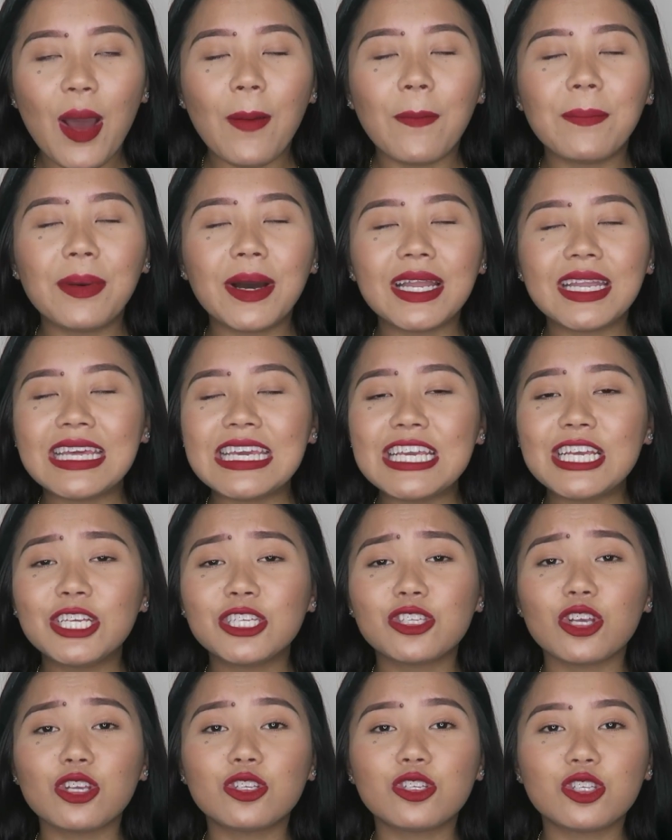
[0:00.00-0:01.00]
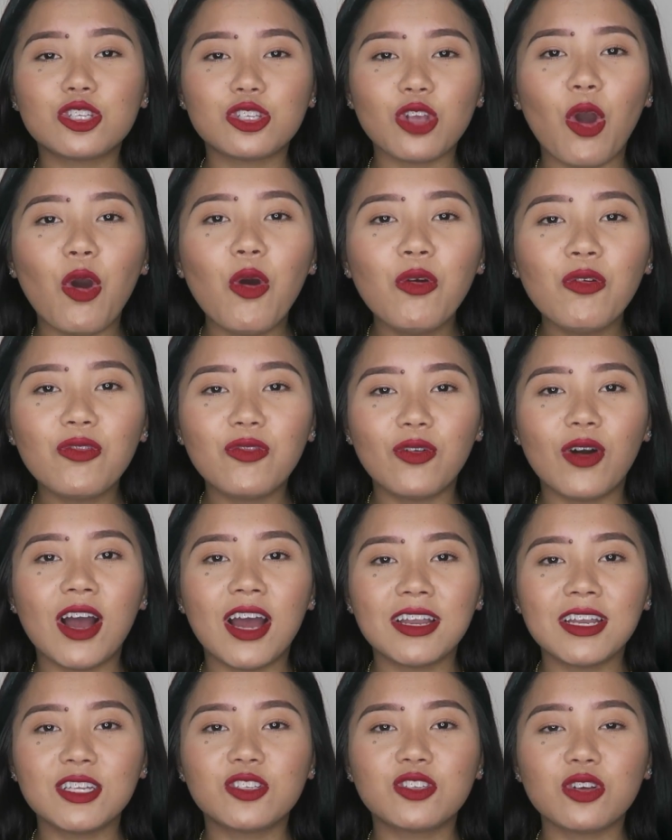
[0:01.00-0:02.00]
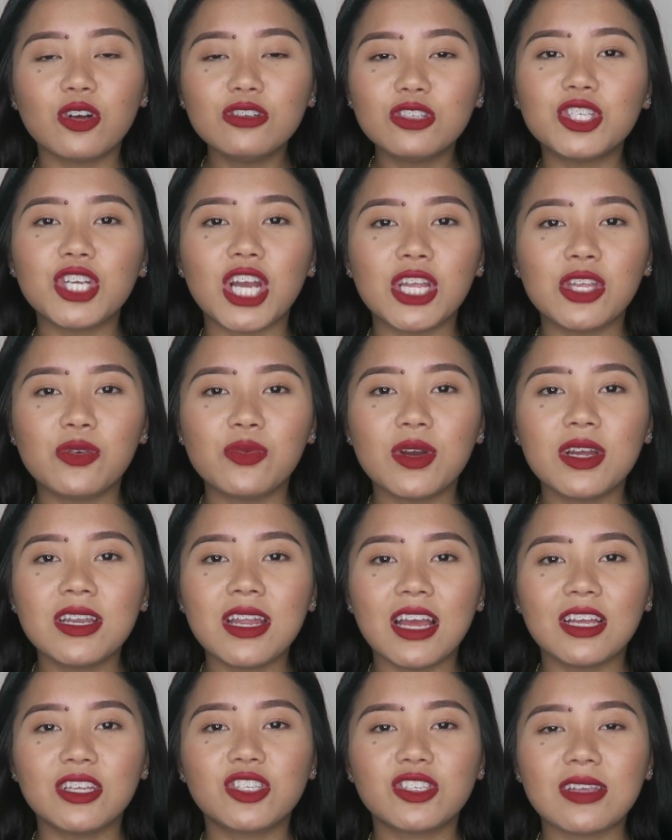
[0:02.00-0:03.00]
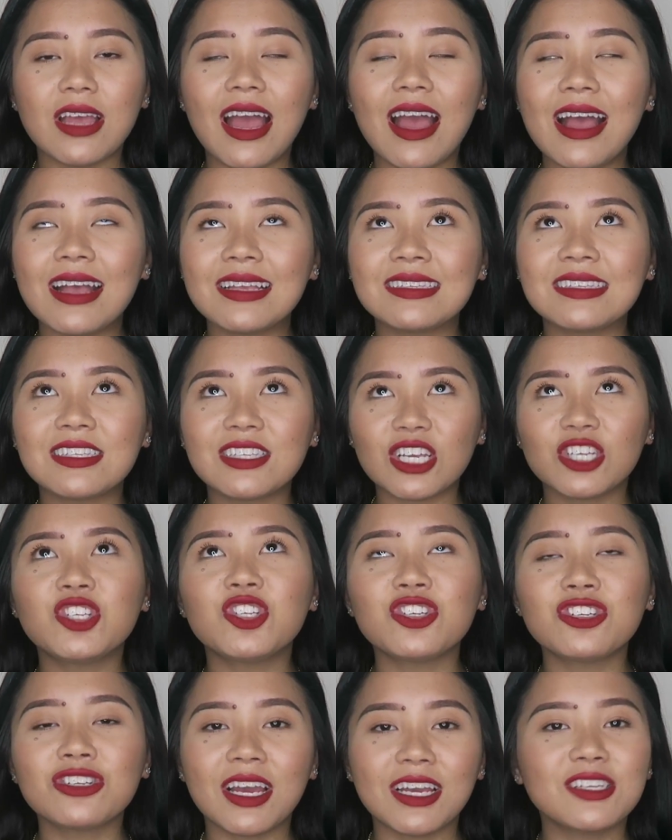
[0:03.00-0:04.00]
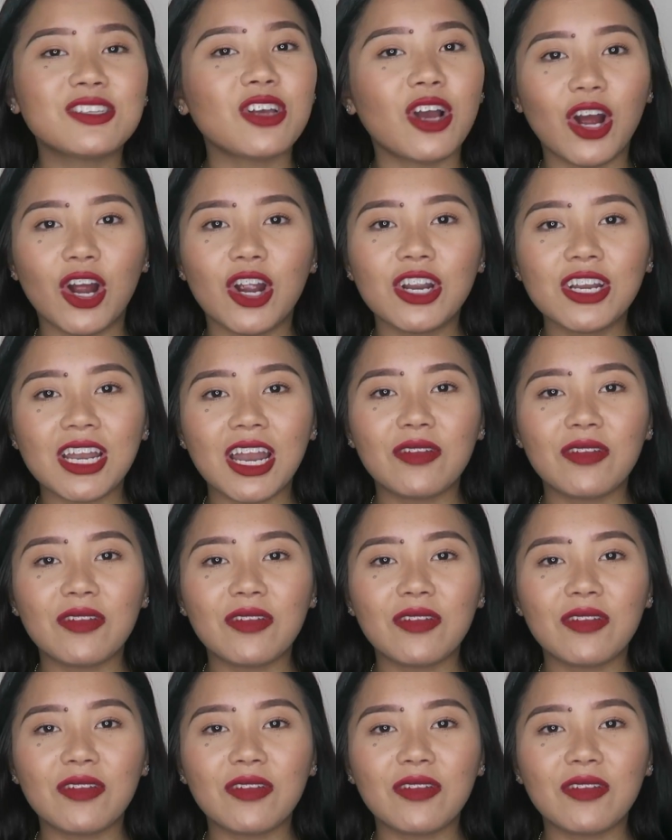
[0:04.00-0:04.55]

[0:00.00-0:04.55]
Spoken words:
But he's so fun and so genuine and has such a nice heart.